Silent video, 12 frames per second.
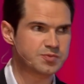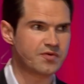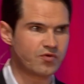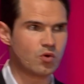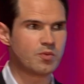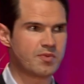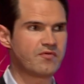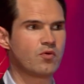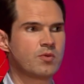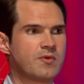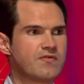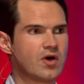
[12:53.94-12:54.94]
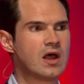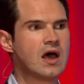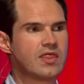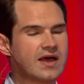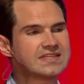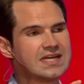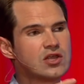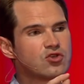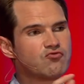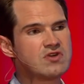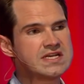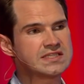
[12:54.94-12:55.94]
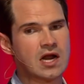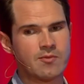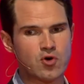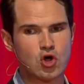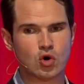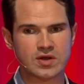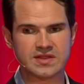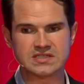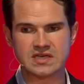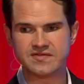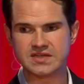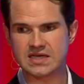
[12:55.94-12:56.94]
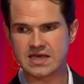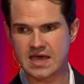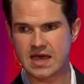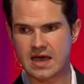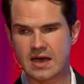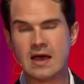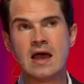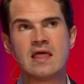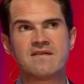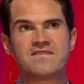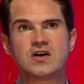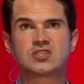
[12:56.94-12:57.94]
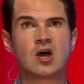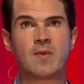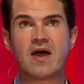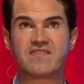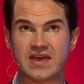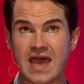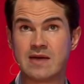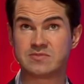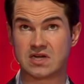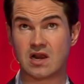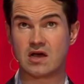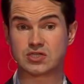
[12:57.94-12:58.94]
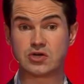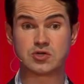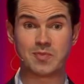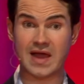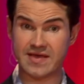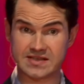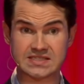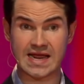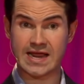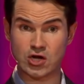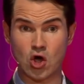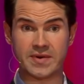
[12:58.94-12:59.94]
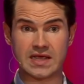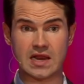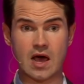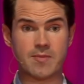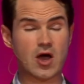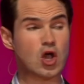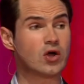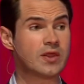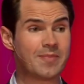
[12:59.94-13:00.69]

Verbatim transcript: before, before we move on. I'll tell you the reason I'm recording the D V D here. The first time I ever came to Glasgow to play at the Stand Comedy Club, I got in the